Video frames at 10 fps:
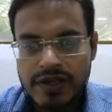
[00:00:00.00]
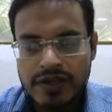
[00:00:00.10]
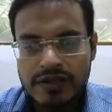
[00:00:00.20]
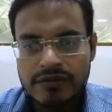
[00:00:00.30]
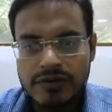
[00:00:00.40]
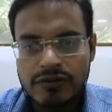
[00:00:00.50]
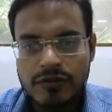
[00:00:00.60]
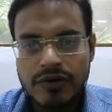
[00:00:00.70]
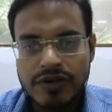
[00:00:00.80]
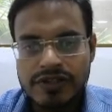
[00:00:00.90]
So we'll go
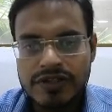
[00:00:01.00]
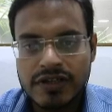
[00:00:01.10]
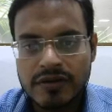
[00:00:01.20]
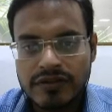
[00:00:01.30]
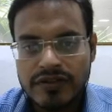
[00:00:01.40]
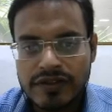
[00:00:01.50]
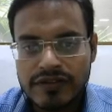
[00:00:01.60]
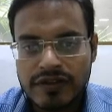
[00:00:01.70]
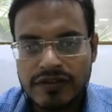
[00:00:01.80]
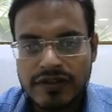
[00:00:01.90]
for history of the
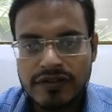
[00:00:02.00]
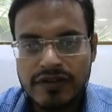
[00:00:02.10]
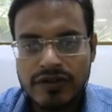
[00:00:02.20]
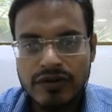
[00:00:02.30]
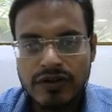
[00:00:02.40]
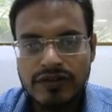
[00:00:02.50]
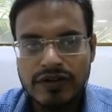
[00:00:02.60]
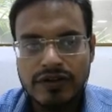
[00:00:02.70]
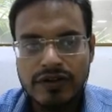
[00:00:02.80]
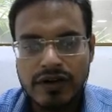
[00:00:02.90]
CNC
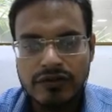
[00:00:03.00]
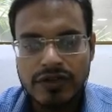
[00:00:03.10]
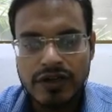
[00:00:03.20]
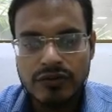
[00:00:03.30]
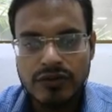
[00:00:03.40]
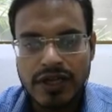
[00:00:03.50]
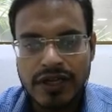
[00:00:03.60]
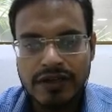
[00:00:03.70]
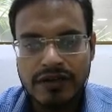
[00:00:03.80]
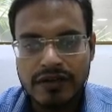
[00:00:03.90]
introduction, how they look
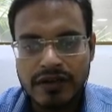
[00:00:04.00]
like,